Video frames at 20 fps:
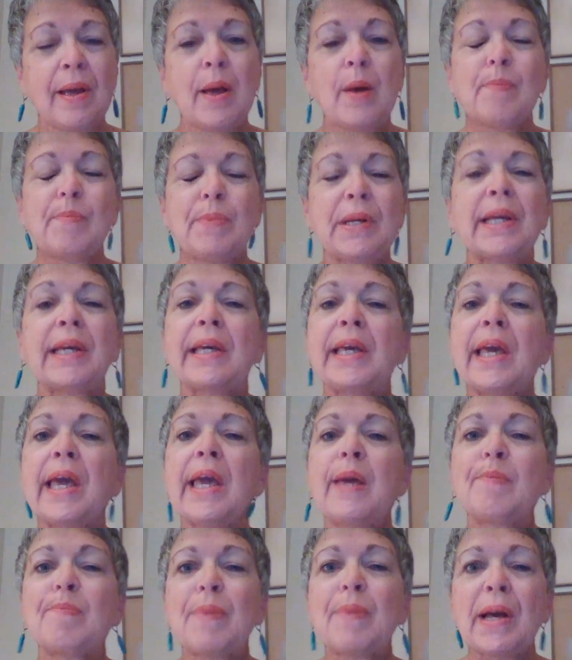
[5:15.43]
But it
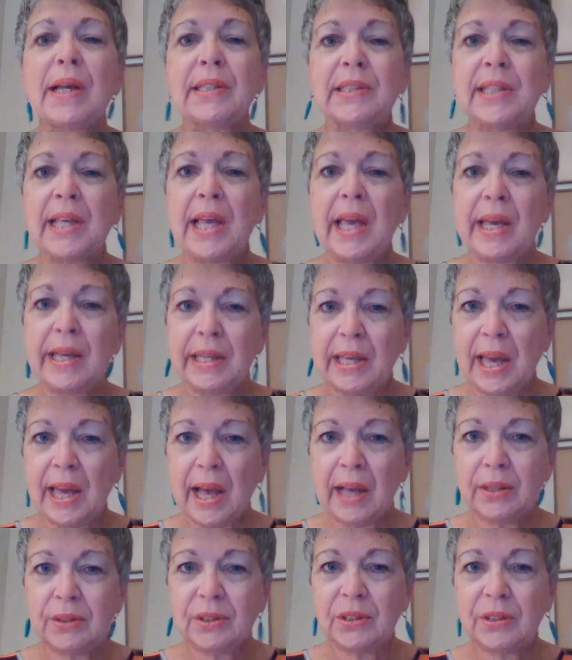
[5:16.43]
came by saying
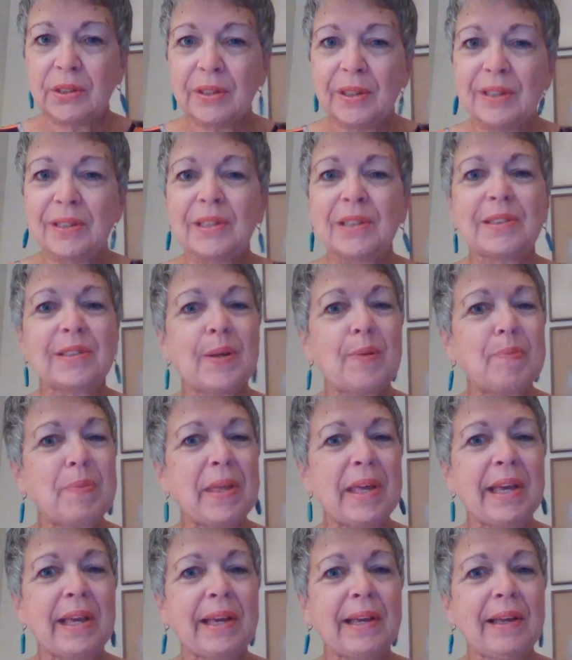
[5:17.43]
yes to
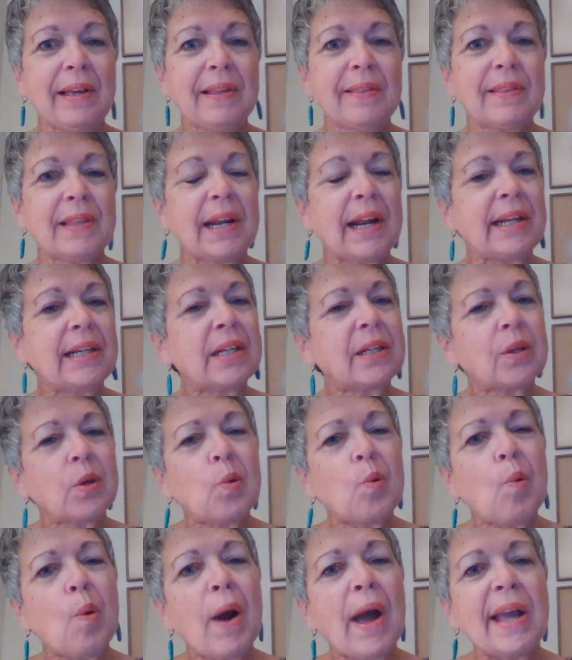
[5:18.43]
something that I didn't
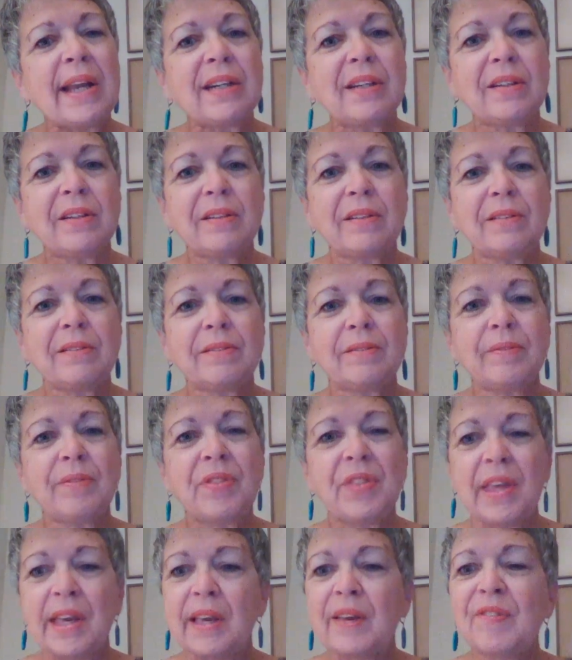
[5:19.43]
quite
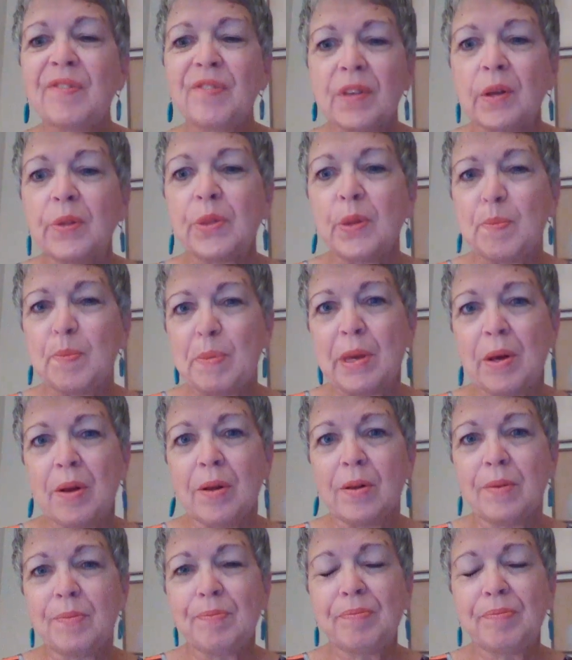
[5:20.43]
think filled the bill.